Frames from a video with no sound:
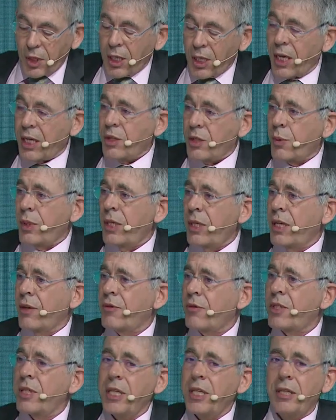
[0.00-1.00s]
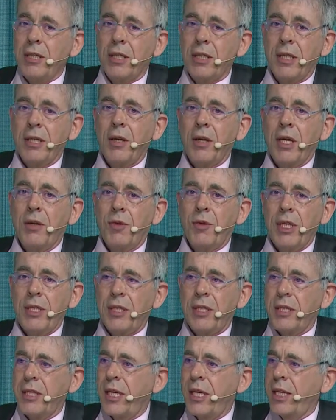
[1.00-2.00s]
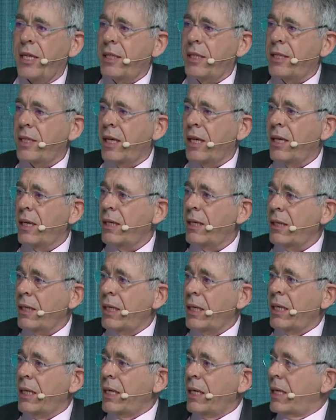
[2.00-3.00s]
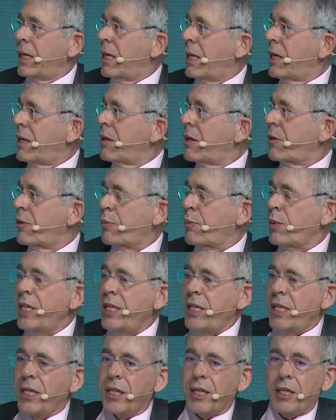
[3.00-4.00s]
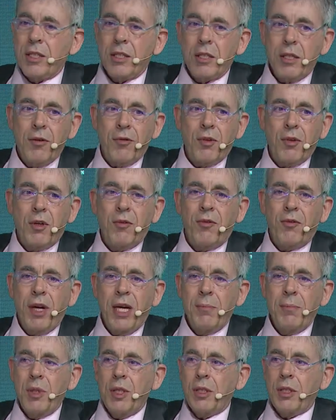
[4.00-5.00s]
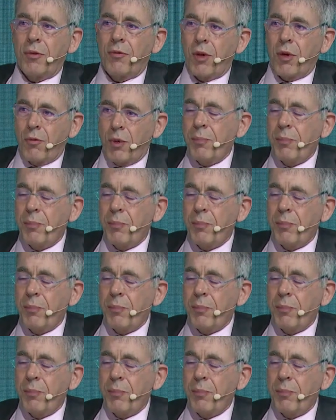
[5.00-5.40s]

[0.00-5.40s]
as we have seen in recent days, 3 years of confinement, of